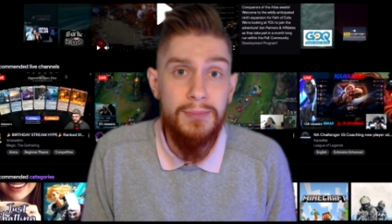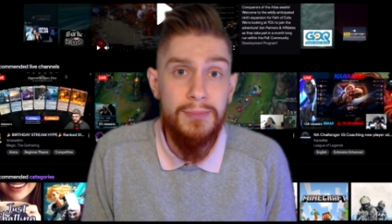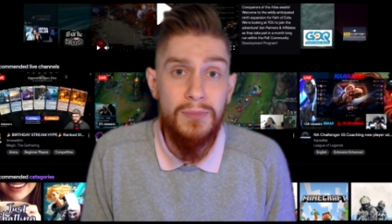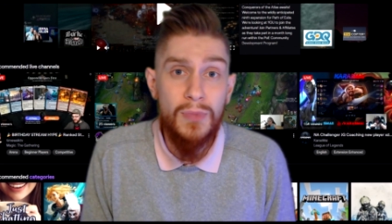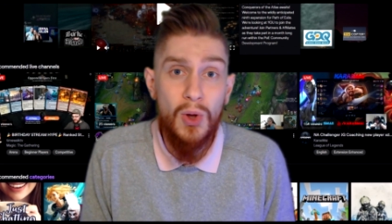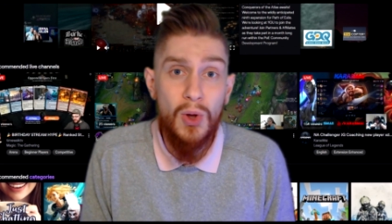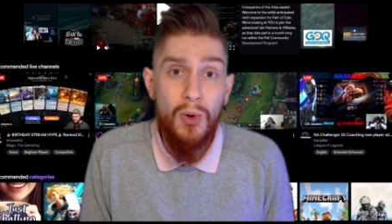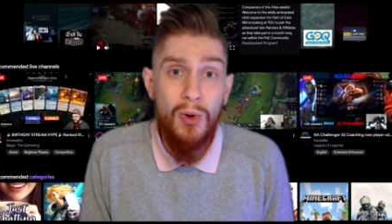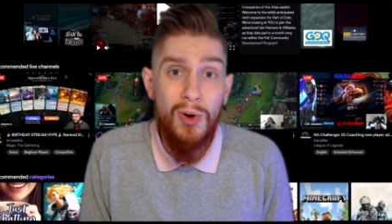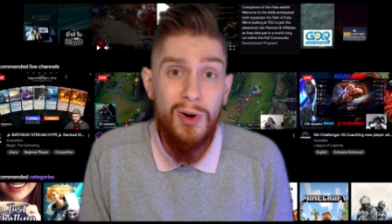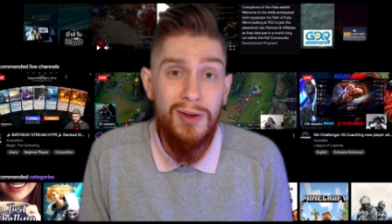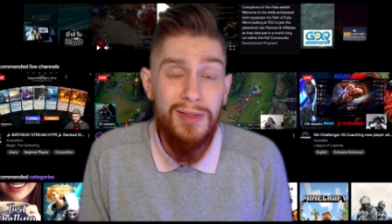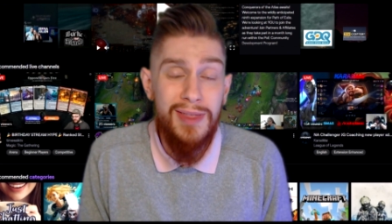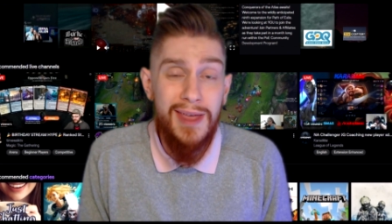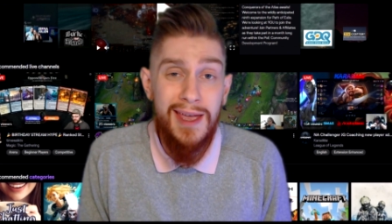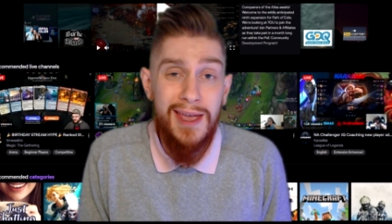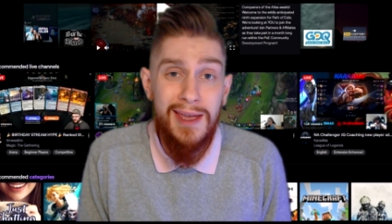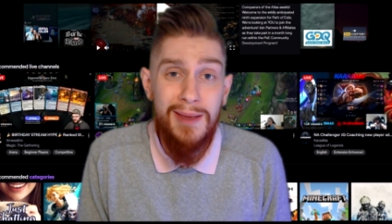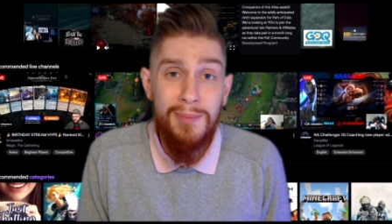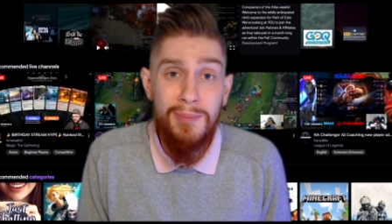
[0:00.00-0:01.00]
or
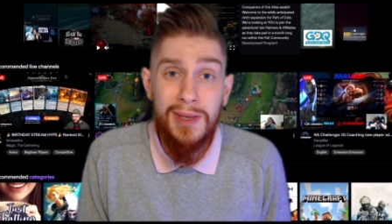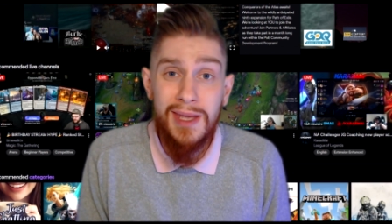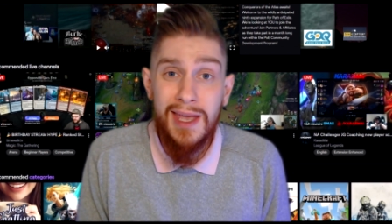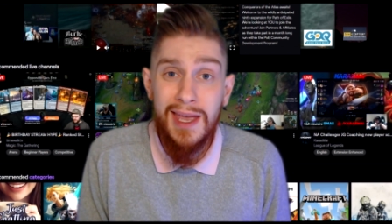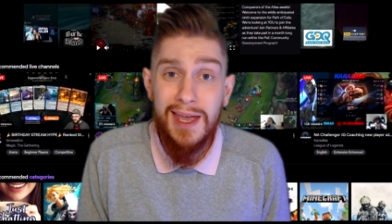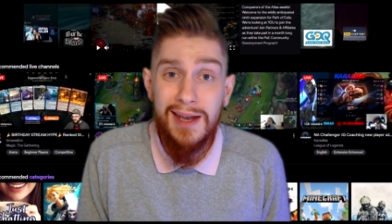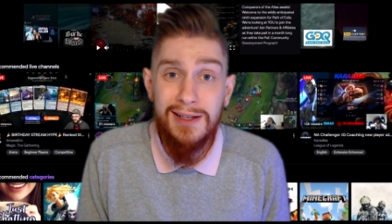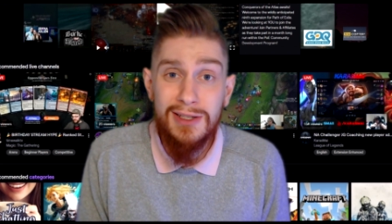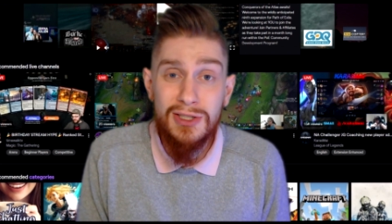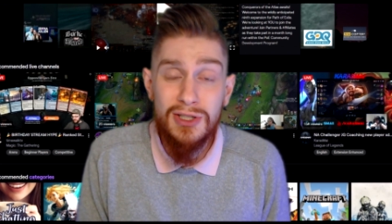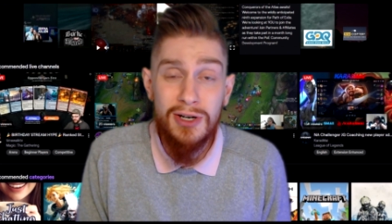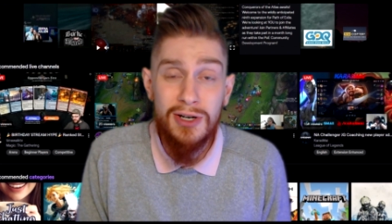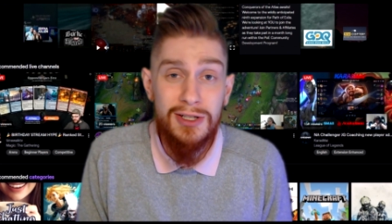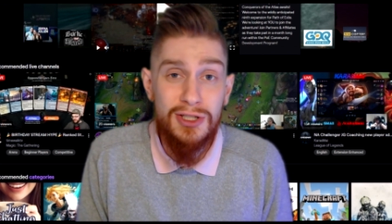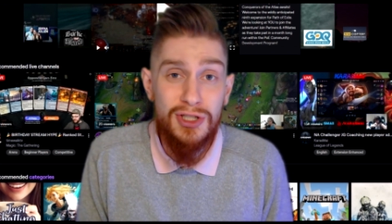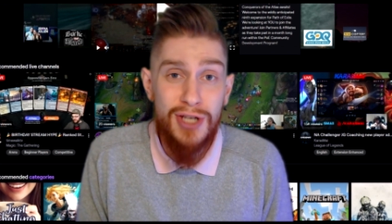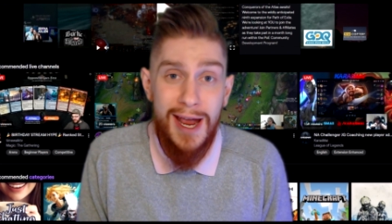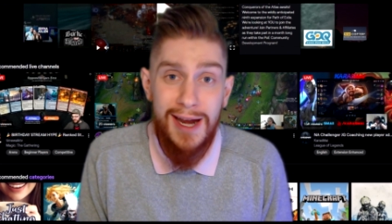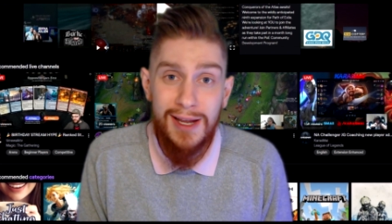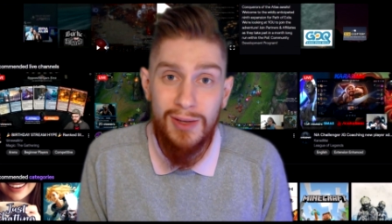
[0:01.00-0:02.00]
they began and started
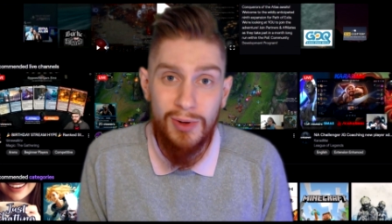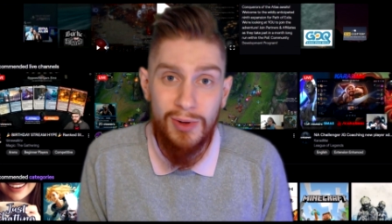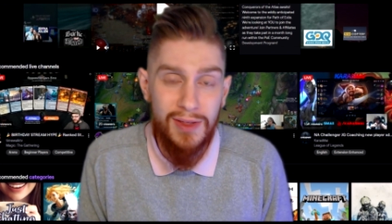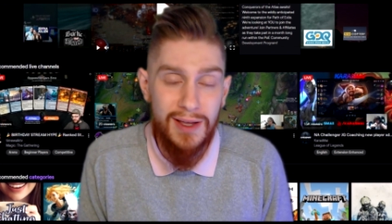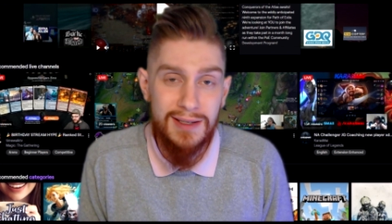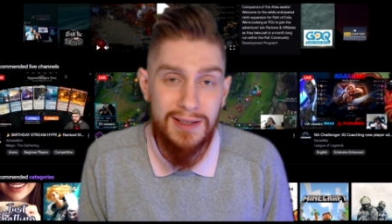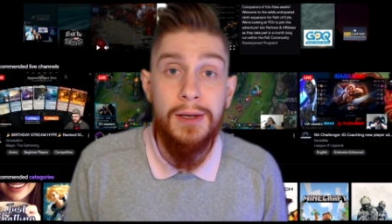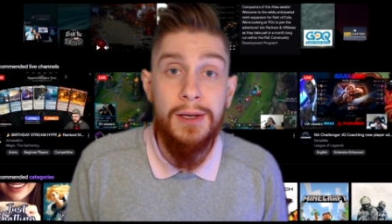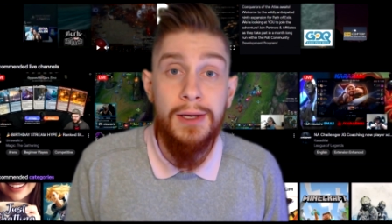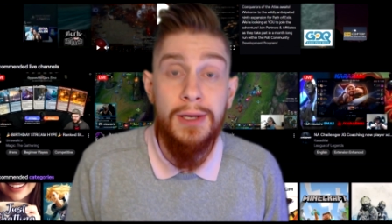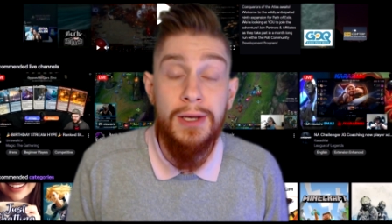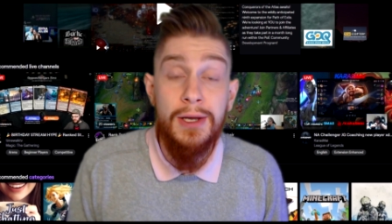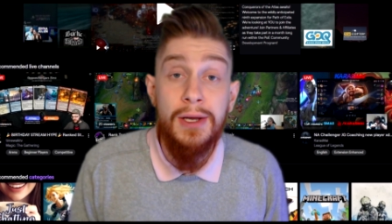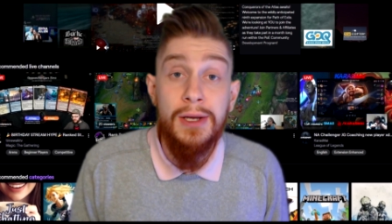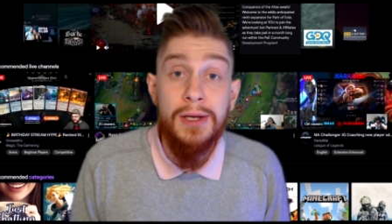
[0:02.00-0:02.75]
chatting with us.